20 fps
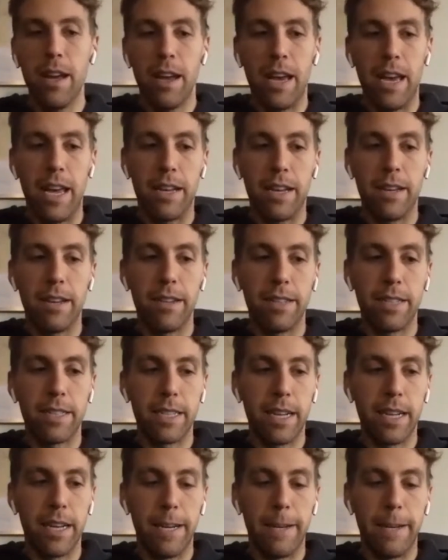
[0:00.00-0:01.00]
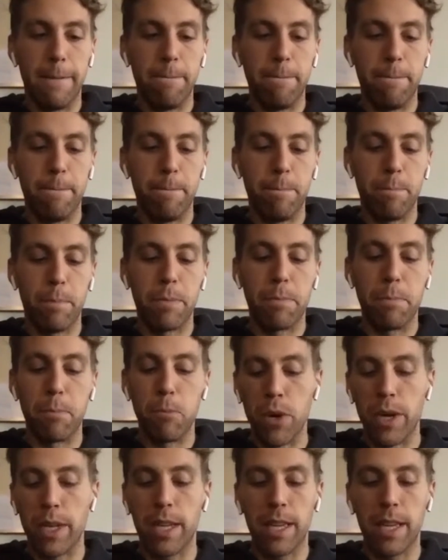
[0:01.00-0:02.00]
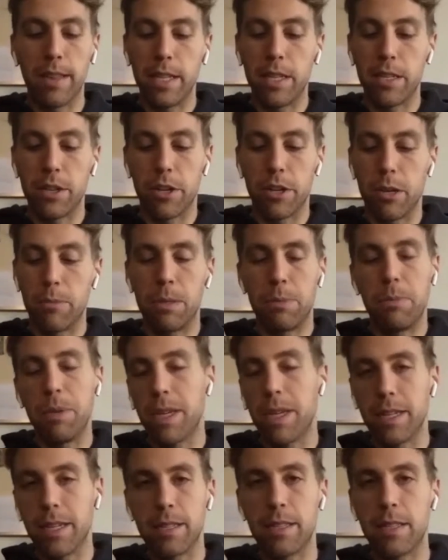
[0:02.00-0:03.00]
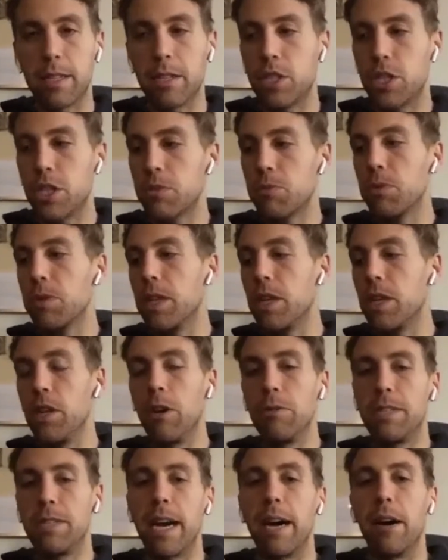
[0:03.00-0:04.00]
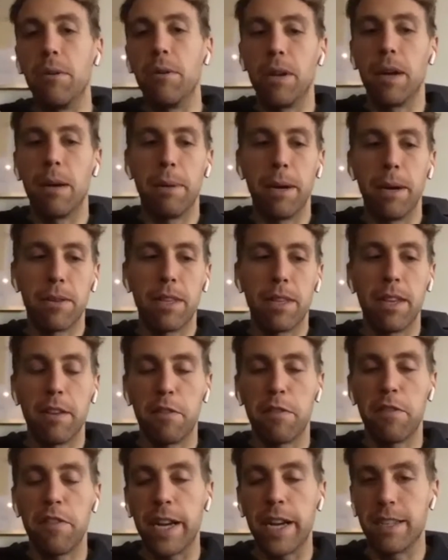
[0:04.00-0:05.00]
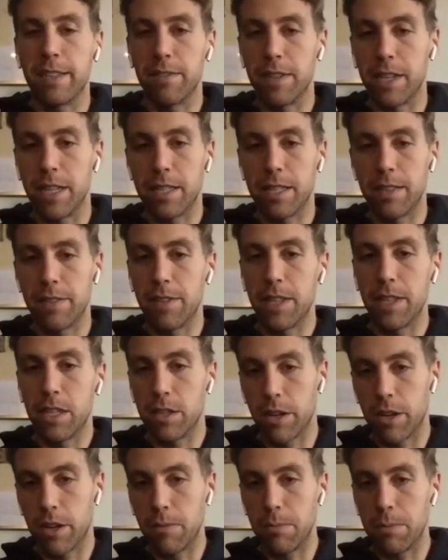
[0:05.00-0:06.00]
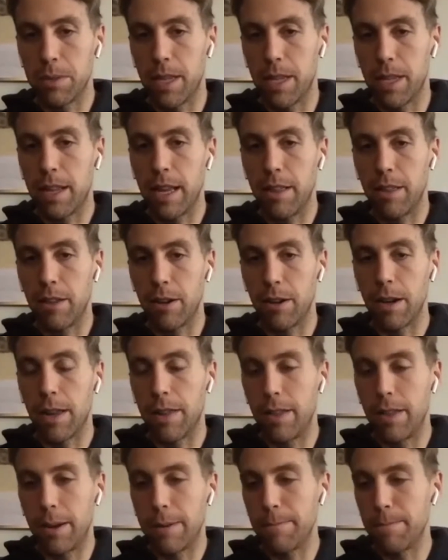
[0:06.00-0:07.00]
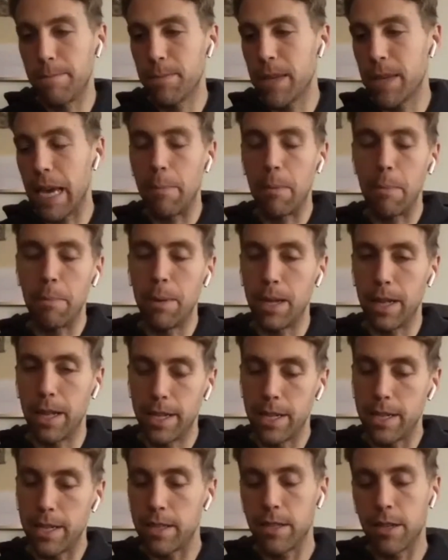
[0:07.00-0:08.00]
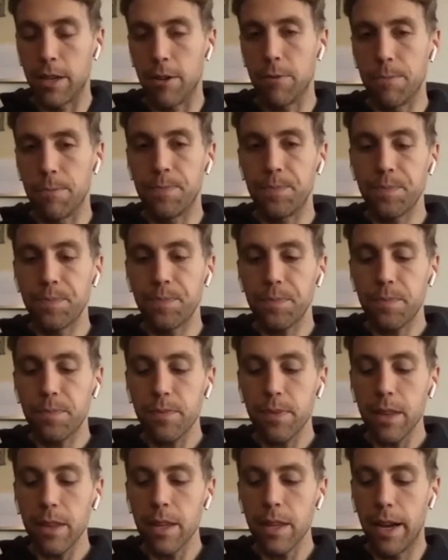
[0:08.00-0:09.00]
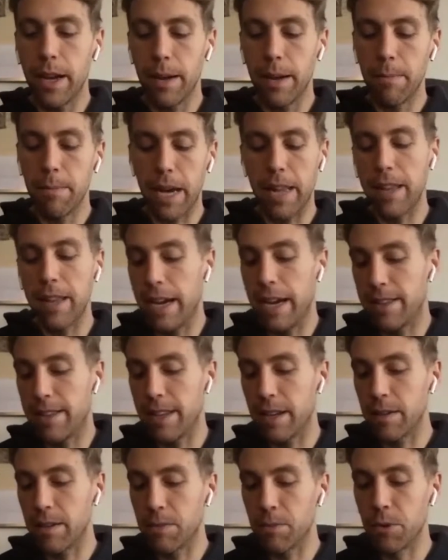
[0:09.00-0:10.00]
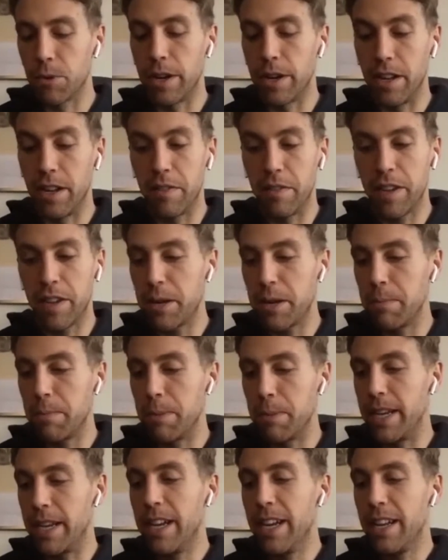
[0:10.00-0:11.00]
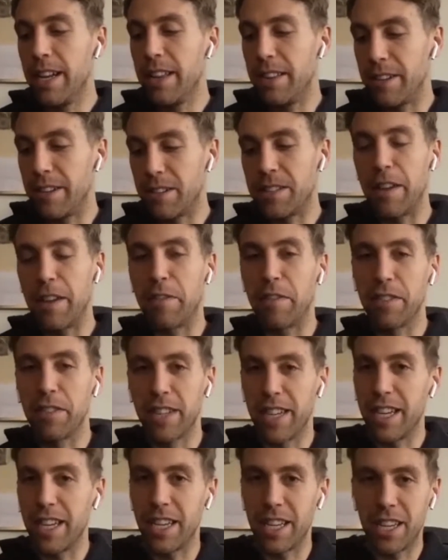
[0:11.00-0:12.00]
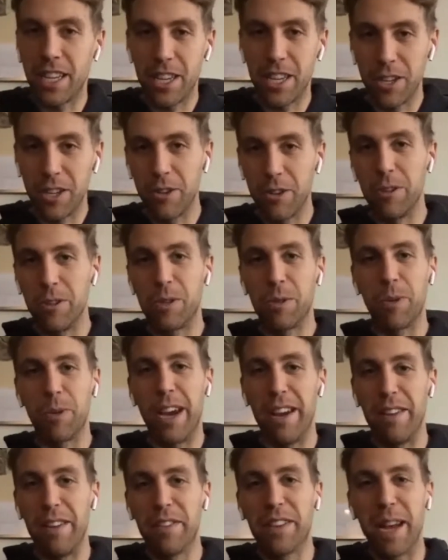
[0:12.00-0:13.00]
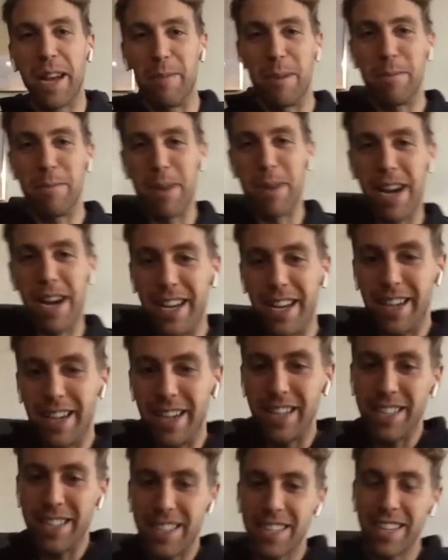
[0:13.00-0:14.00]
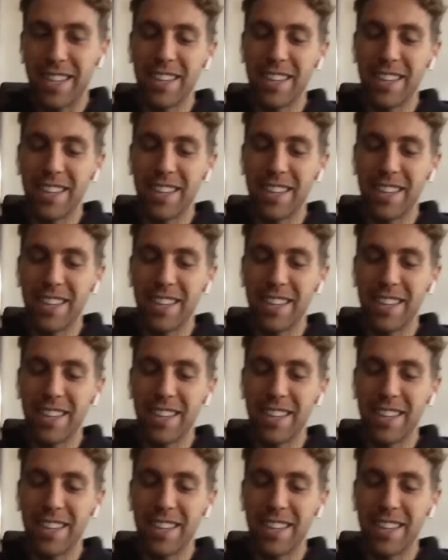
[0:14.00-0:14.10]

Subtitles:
but bringing these herbs, because there's just really no doubt about the effectiveness of these herbs and their capabilities. So I think we're an innovator, but there's definitely a huge wave coming behind us.